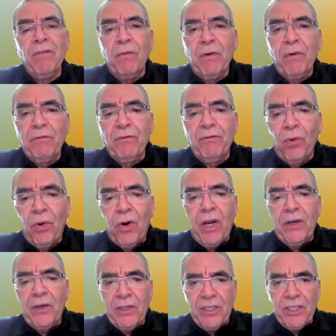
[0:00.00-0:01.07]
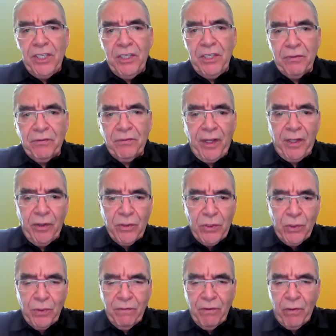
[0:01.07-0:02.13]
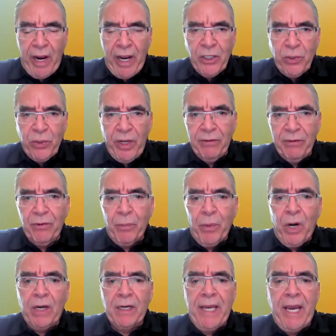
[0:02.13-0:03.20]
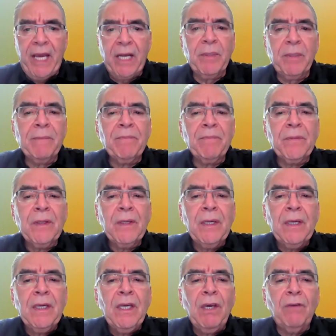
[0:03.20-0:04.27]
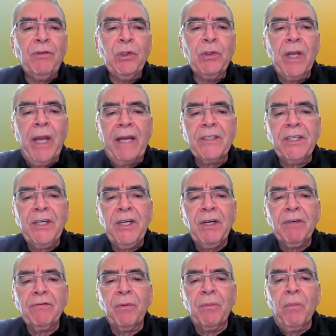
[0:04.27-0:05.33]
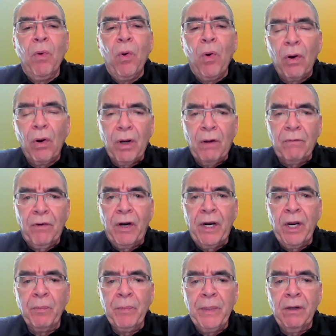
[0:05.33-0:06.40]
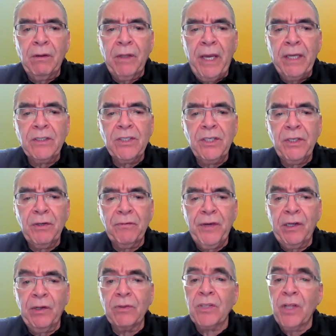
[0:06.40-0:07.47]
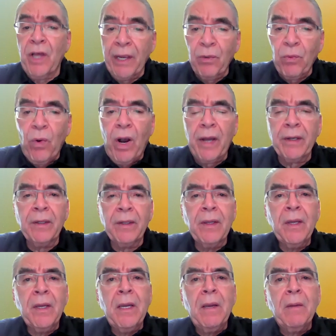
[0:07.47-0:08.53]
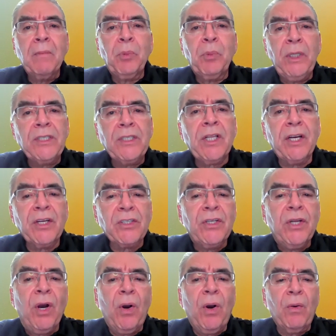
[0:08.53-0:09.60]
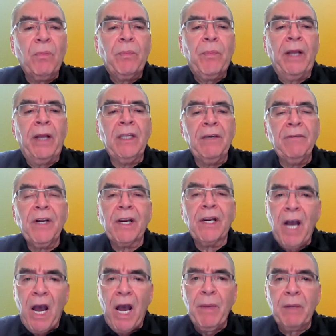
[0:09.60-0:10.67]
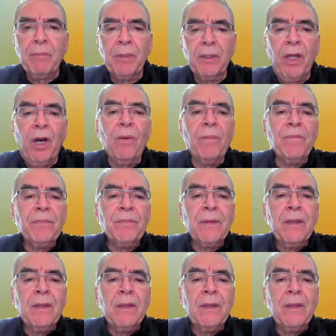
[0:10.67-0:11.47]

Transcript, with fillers: of over four hundred senior fellows who have graduated from our academy. If you'd like to hear from more of our L B L A senior fellows like Juan, please let us know by leaving a comment below.